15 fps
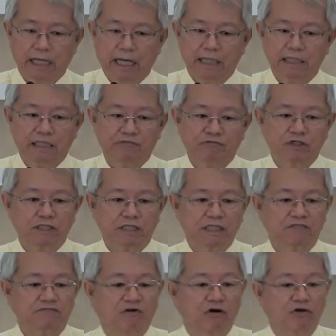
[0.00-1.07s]
And if you
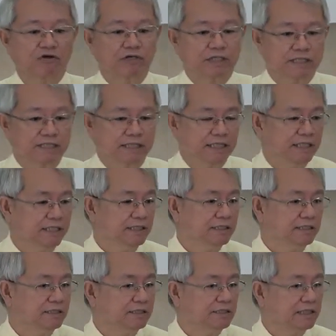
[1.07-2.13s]
search for Christian,
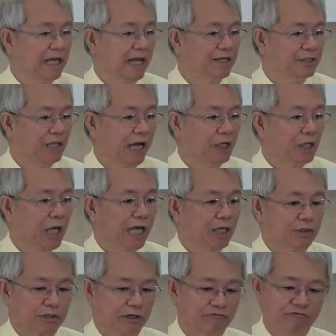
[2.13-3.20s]

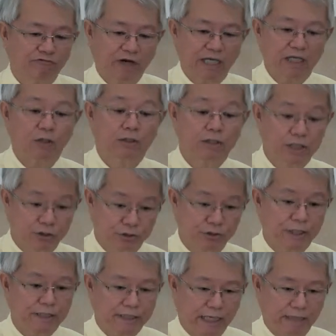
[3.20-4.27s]
you can find only
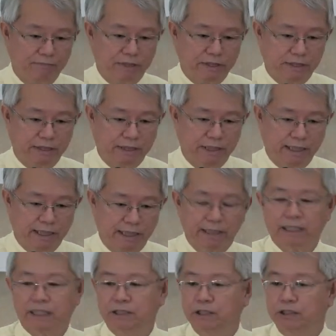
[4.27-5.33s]
3 times in
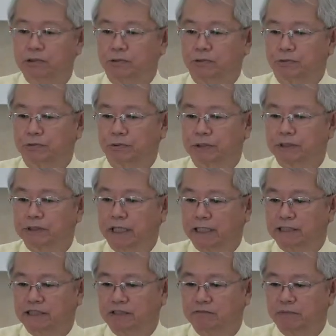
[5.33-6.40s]
the New
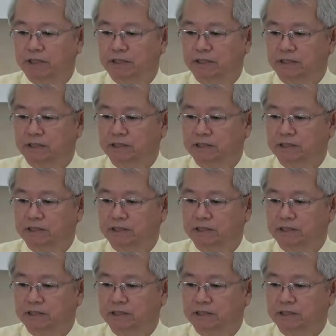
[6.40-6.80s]
Testament.